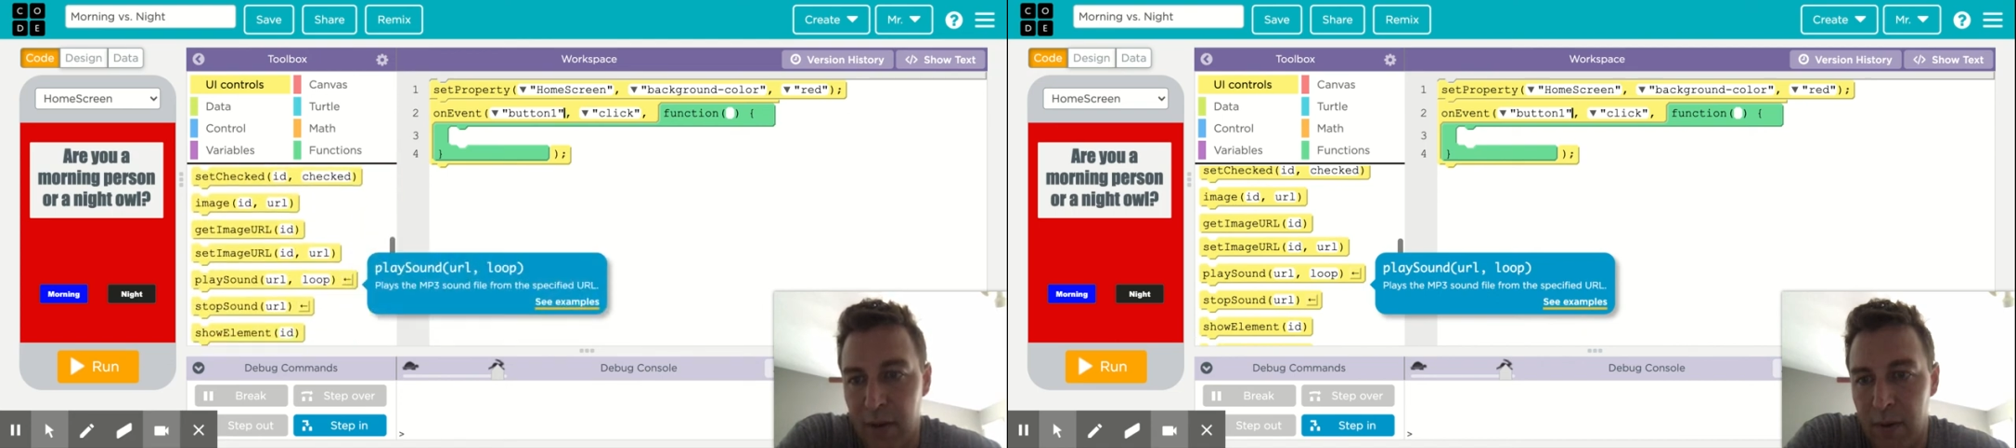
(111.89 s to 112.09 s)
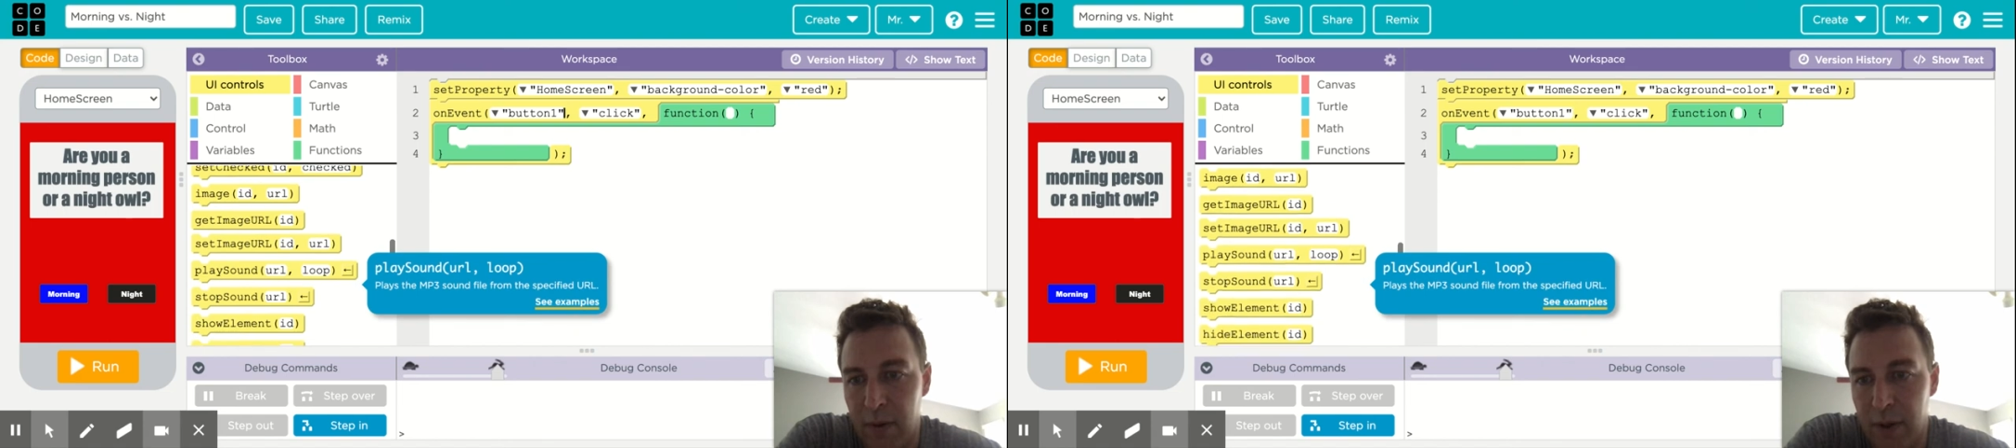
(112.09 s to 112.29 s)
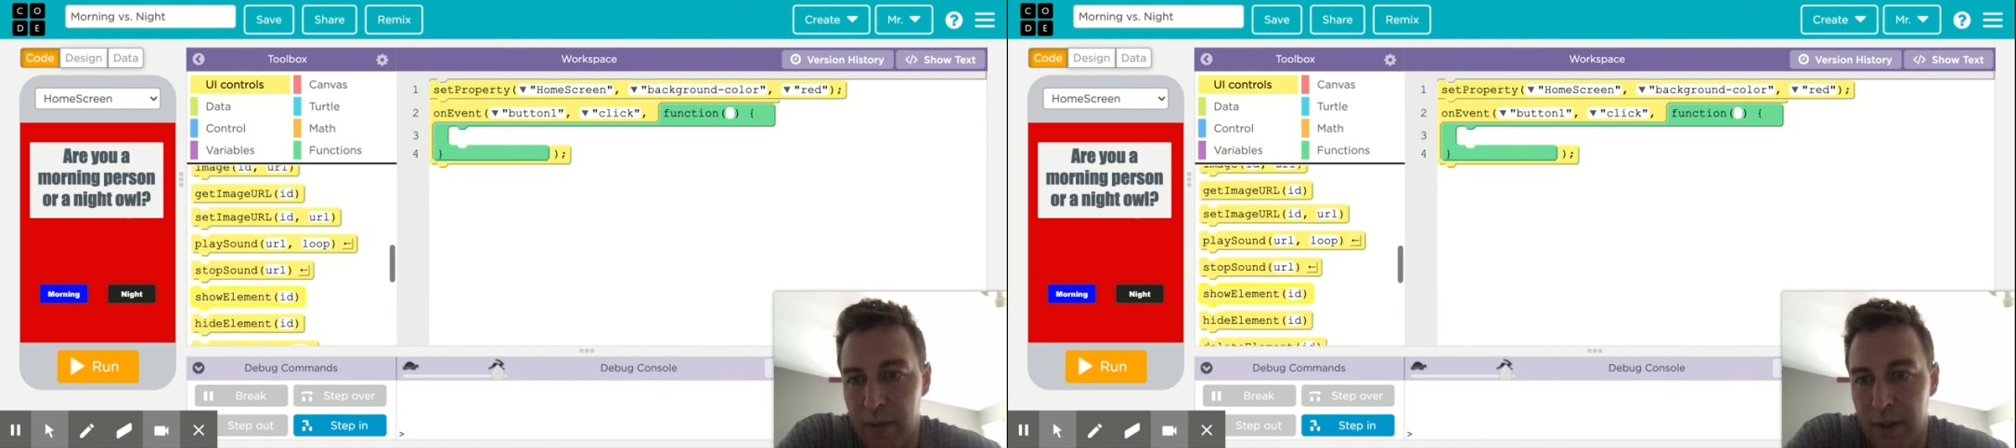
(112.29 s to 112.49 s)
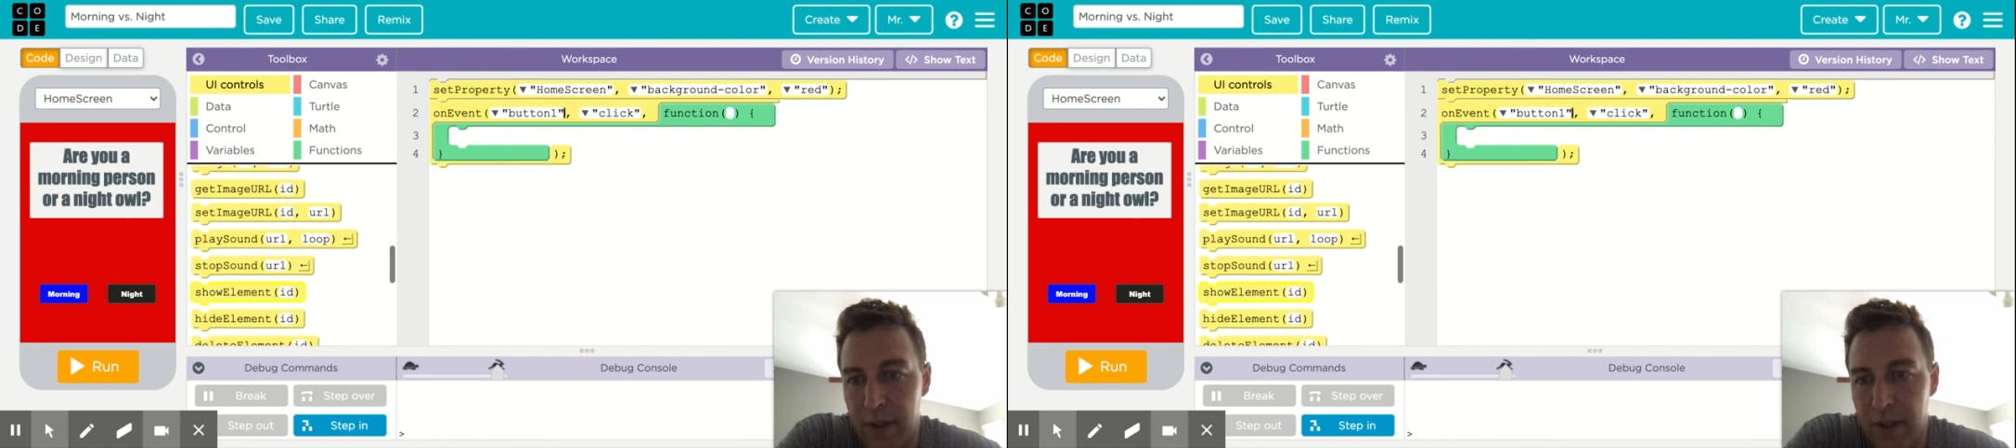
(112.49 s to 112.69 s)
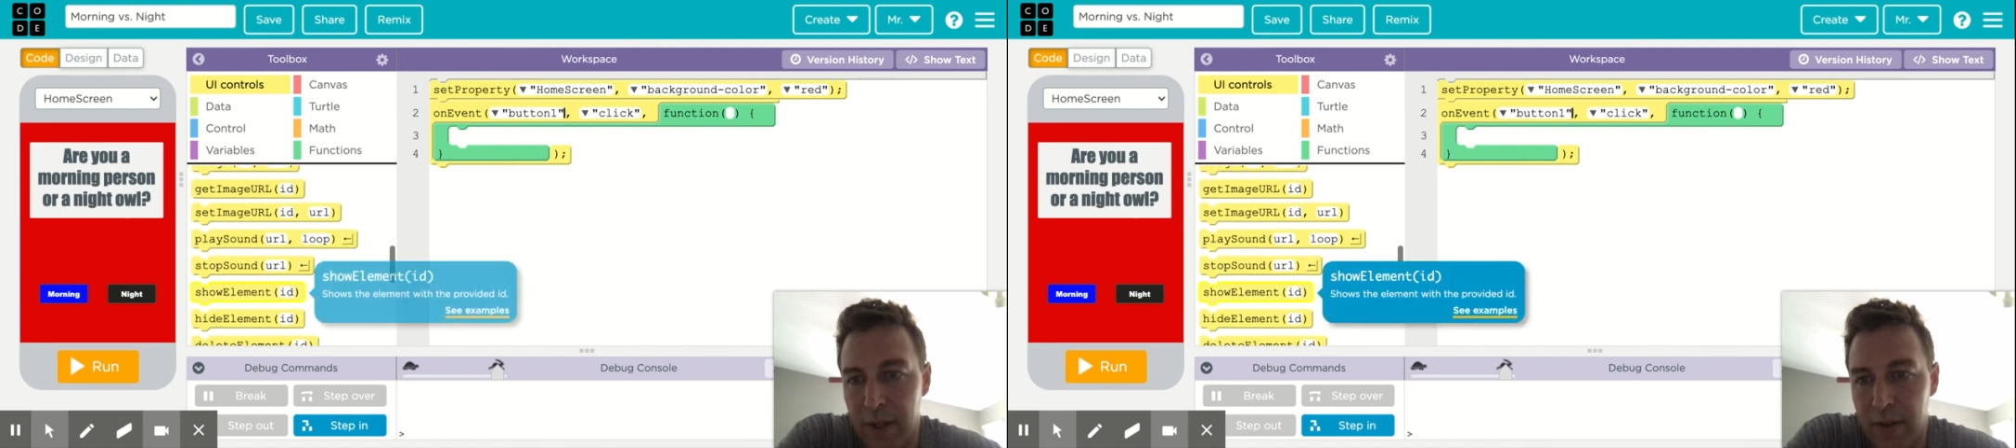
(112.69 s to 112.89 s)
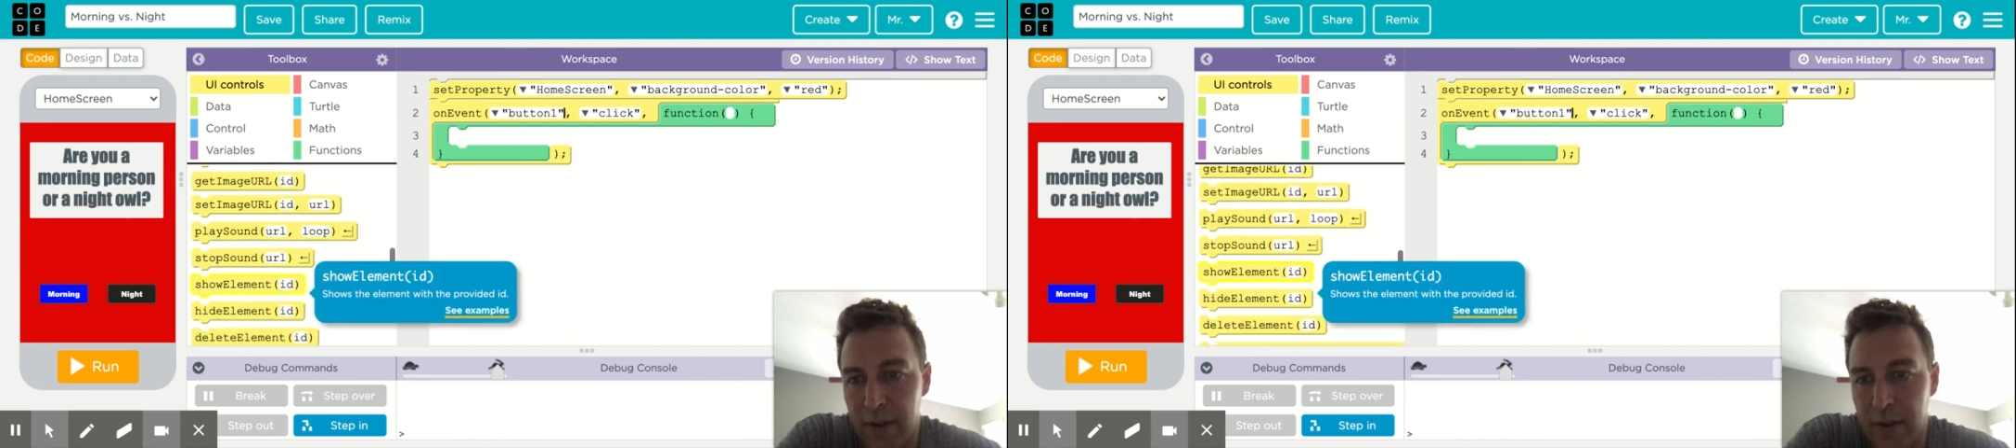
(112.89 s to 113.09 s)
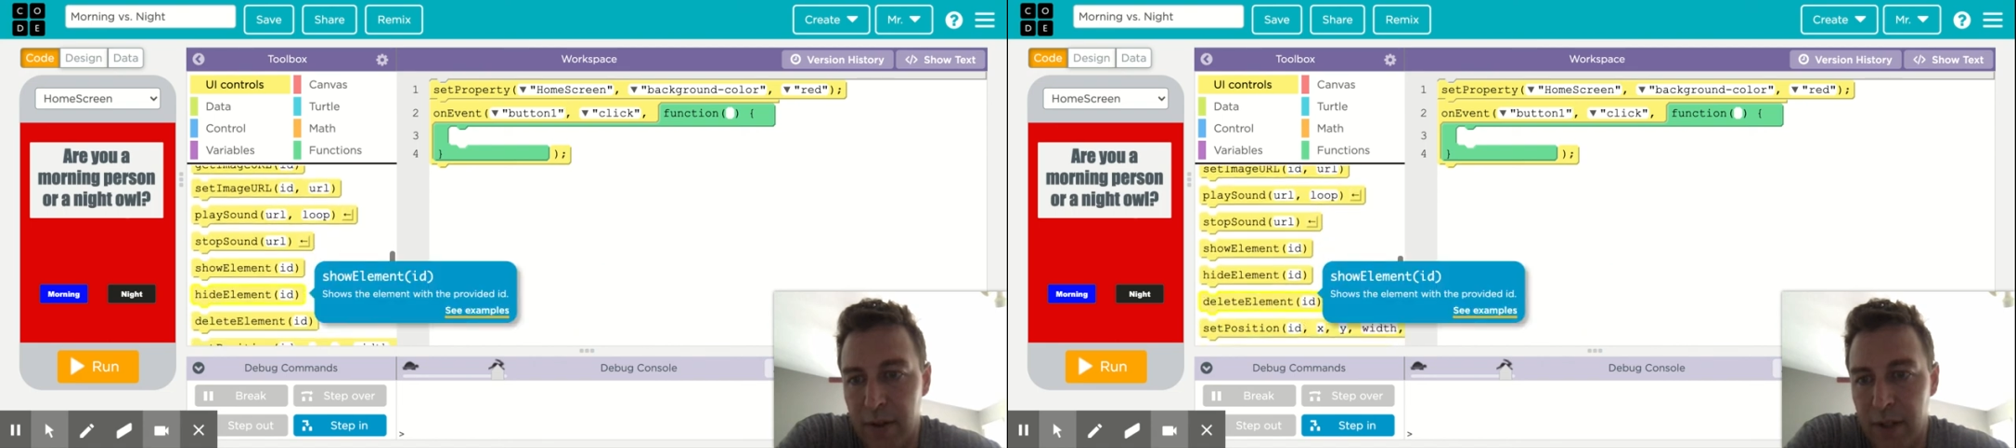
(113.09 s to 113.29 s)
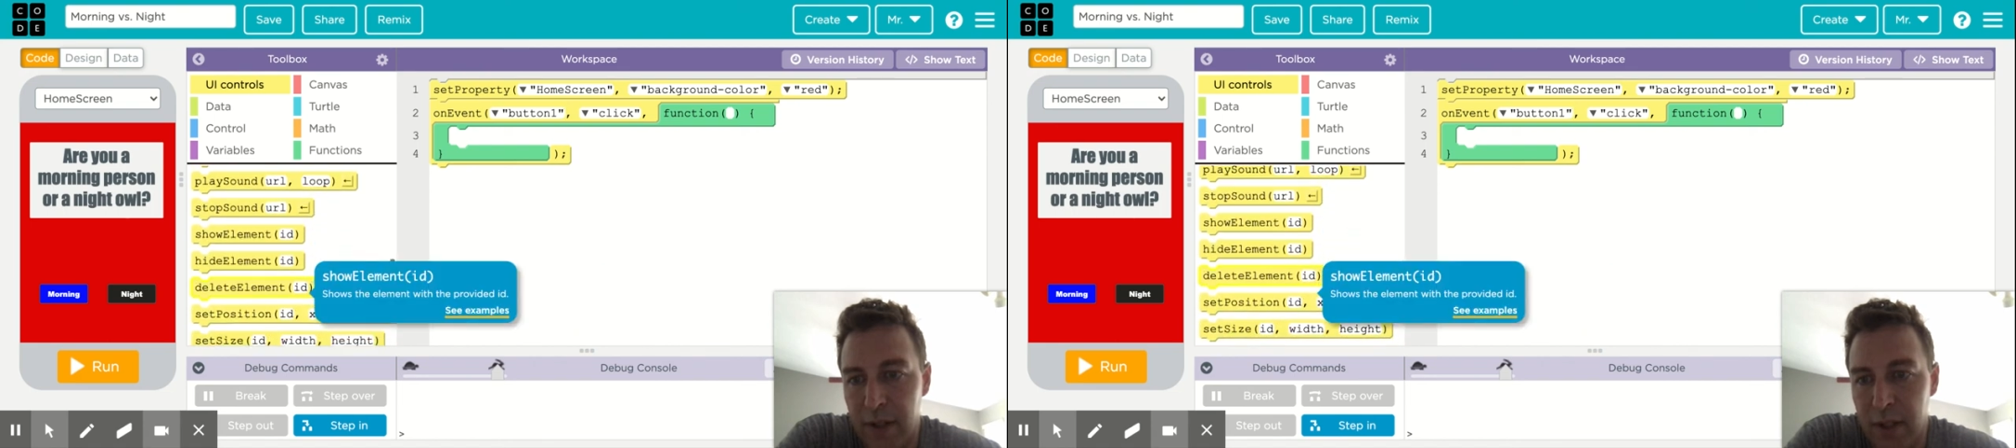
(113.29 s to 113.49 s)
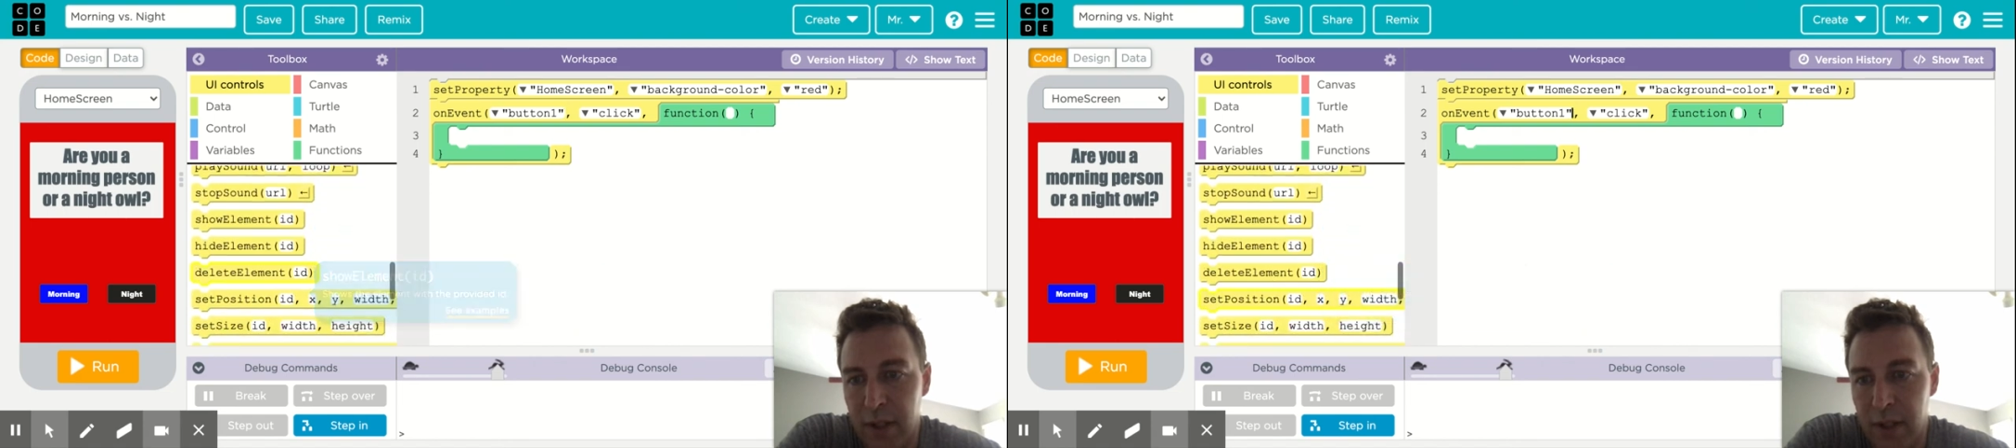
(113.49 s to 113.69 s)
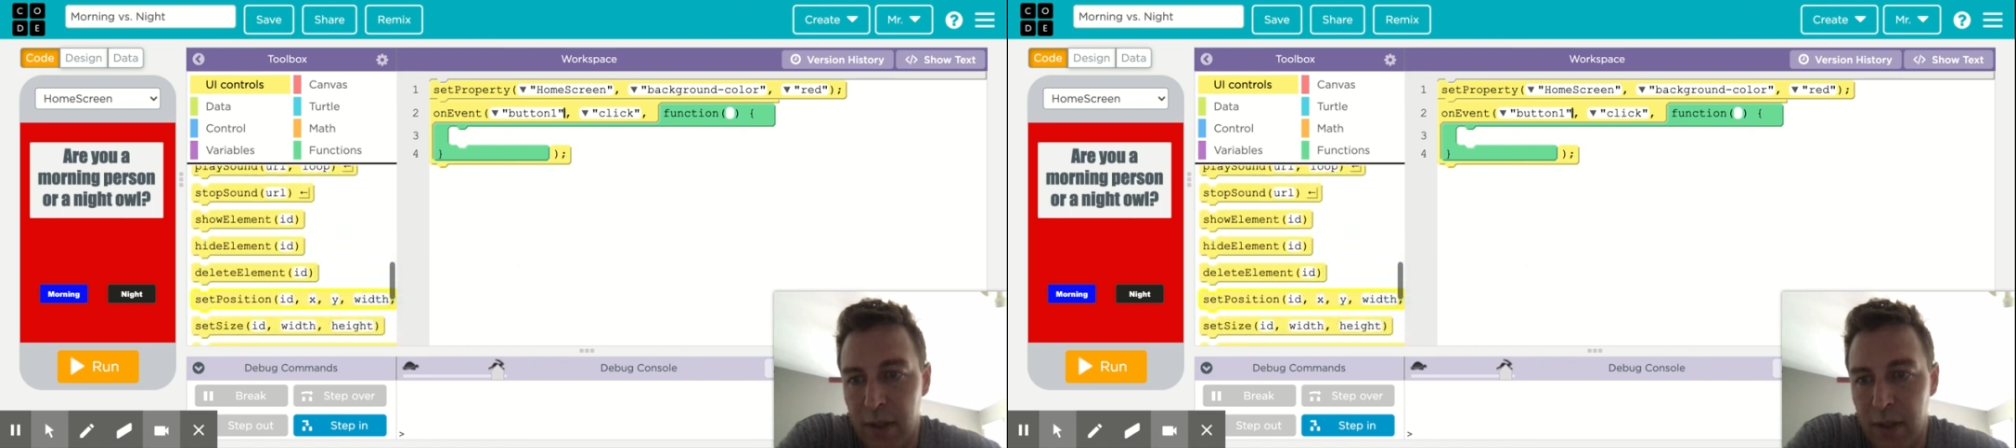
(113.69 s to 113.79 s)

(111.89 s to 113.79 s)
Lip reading: Where's my set screen?